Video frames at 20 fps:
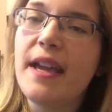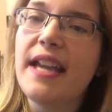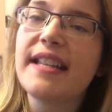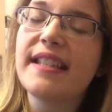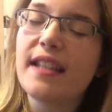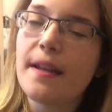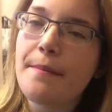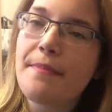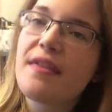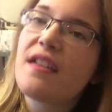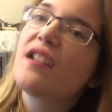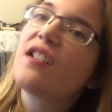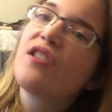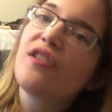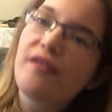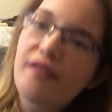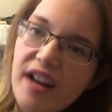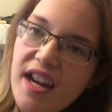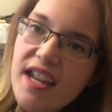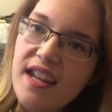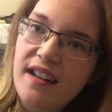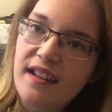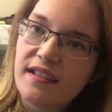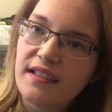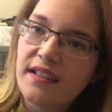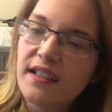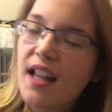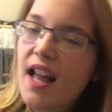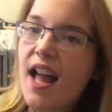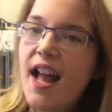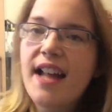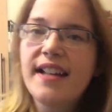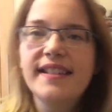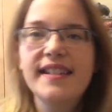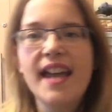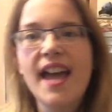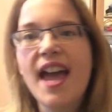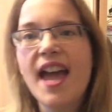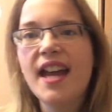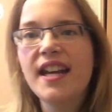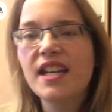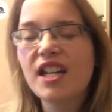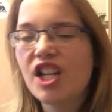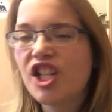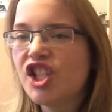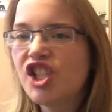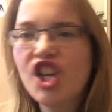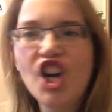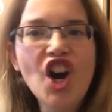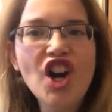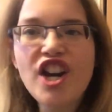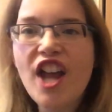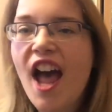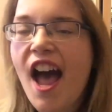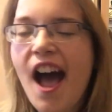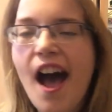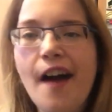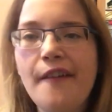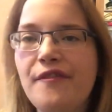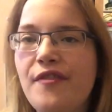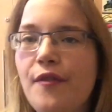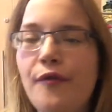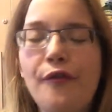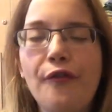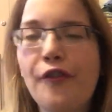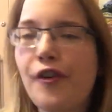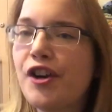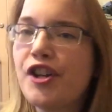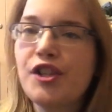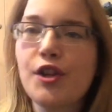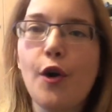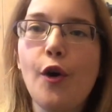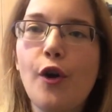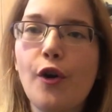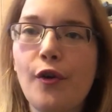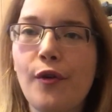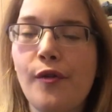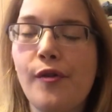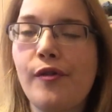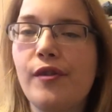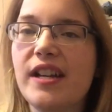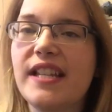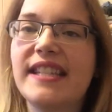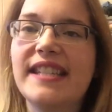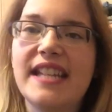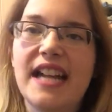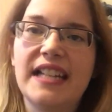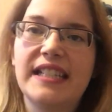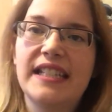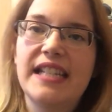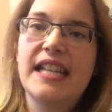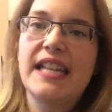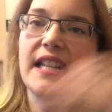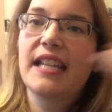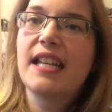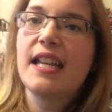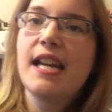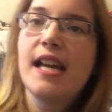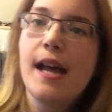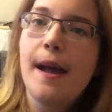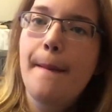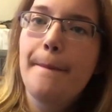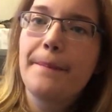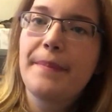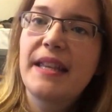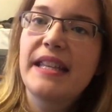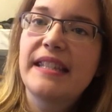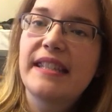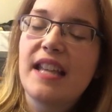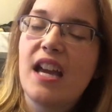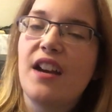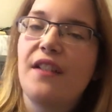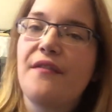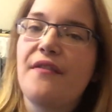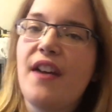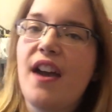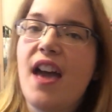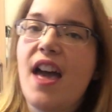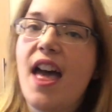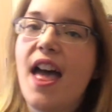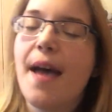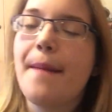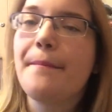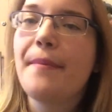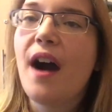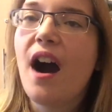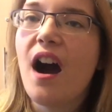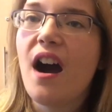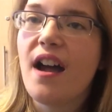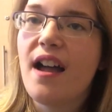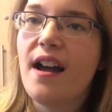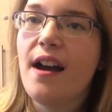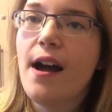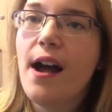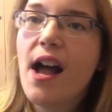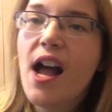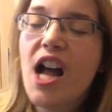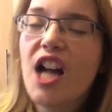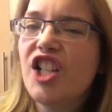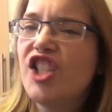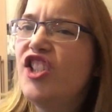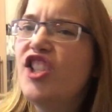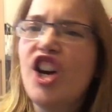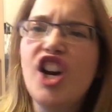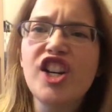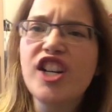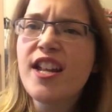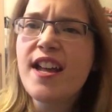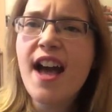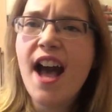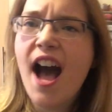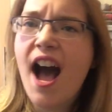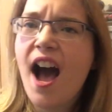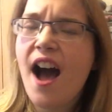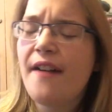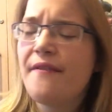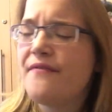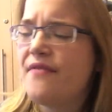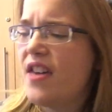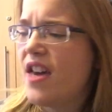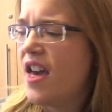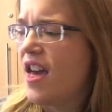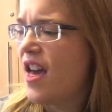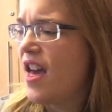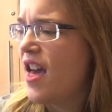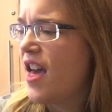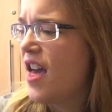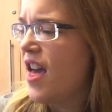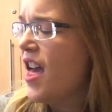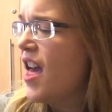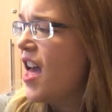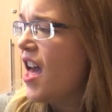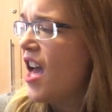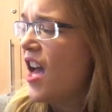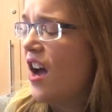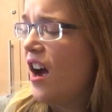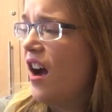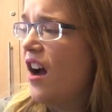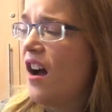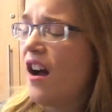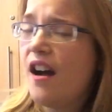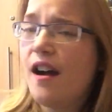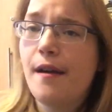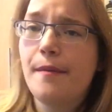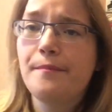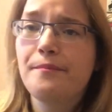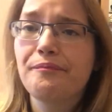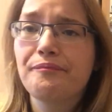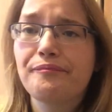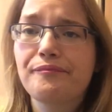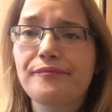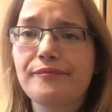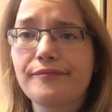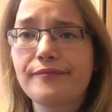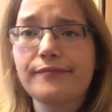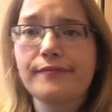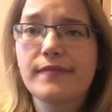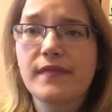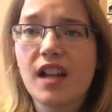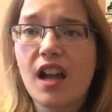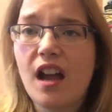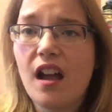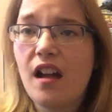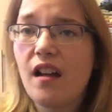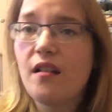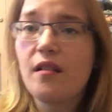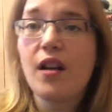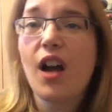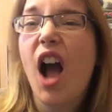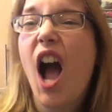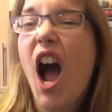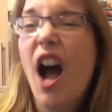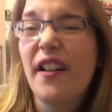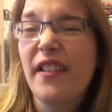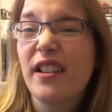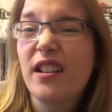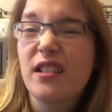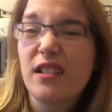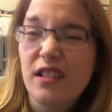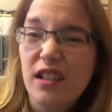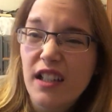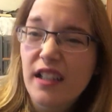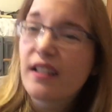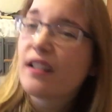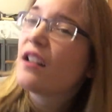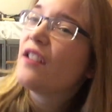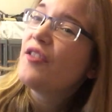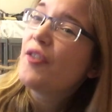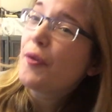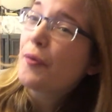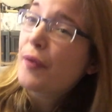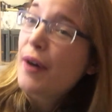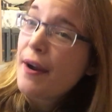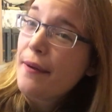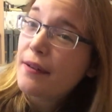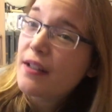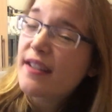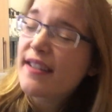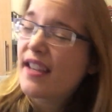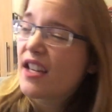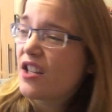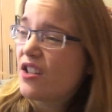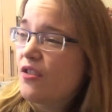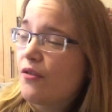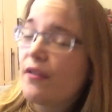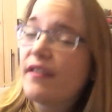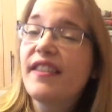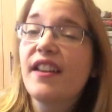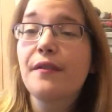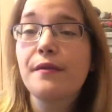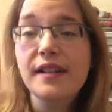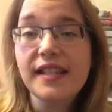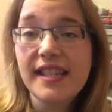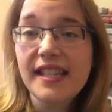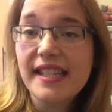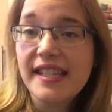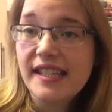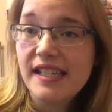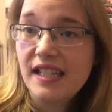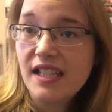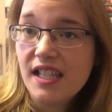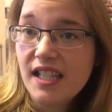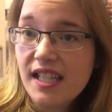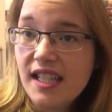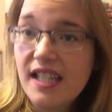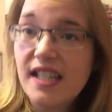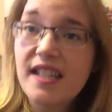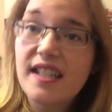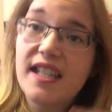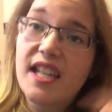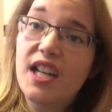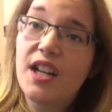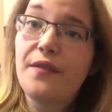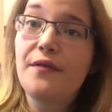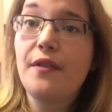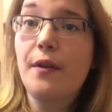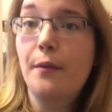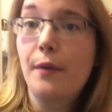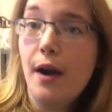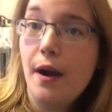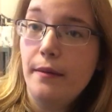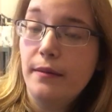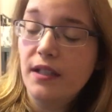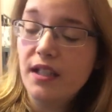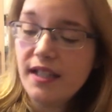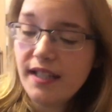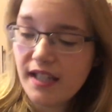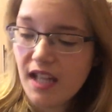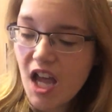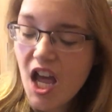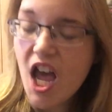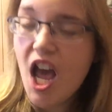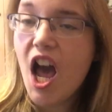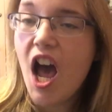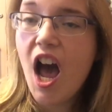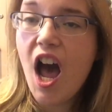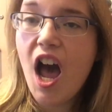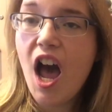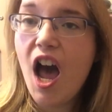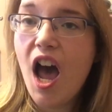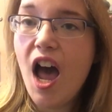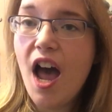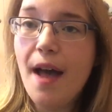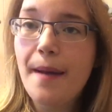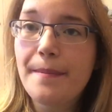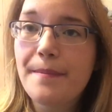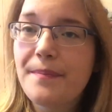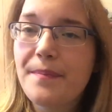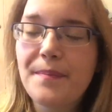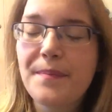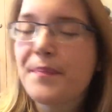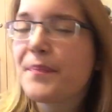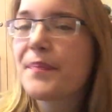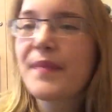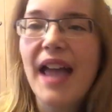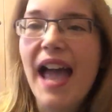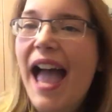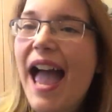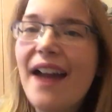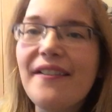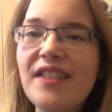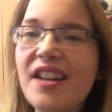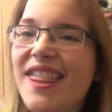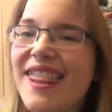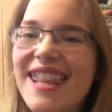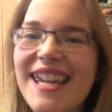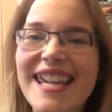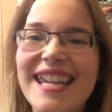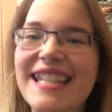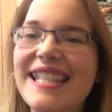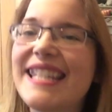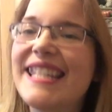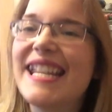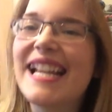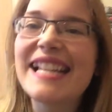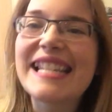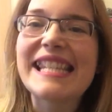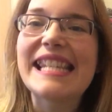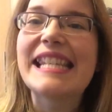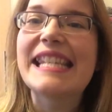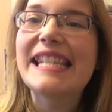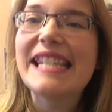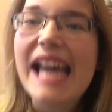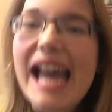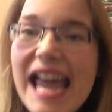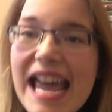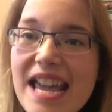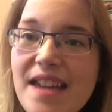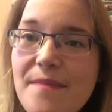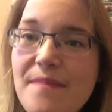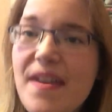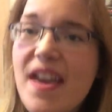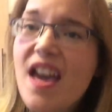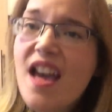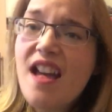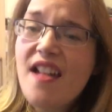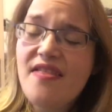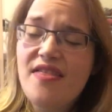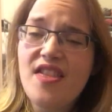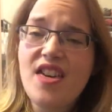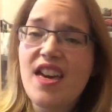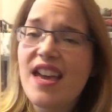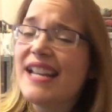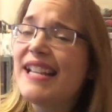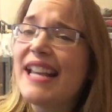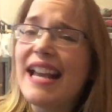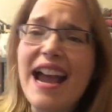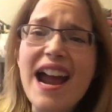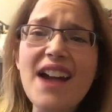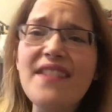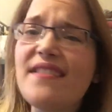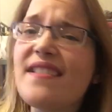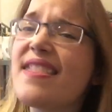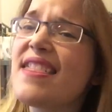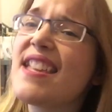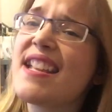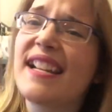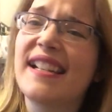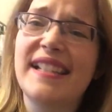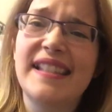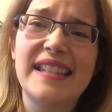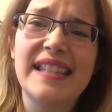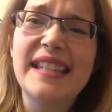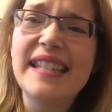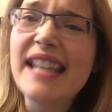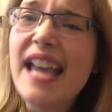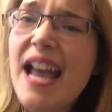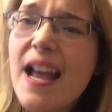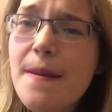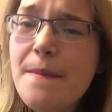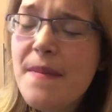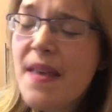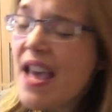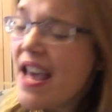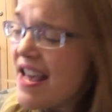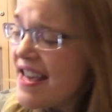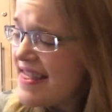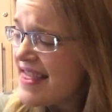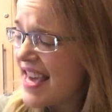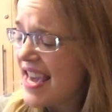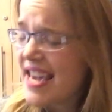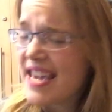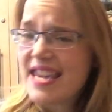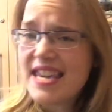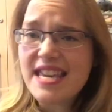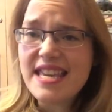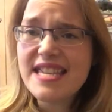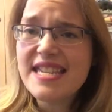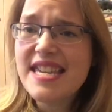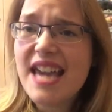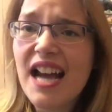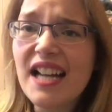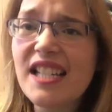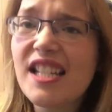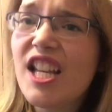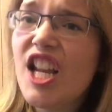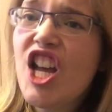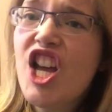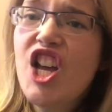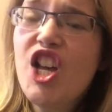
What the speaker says: make something original, then don't have the First Order standing instead of the Empire. Don't have the, how they call it? The Rebels, the Resistance instead of the Rebels. Everything is just the same. Everything is the same. They just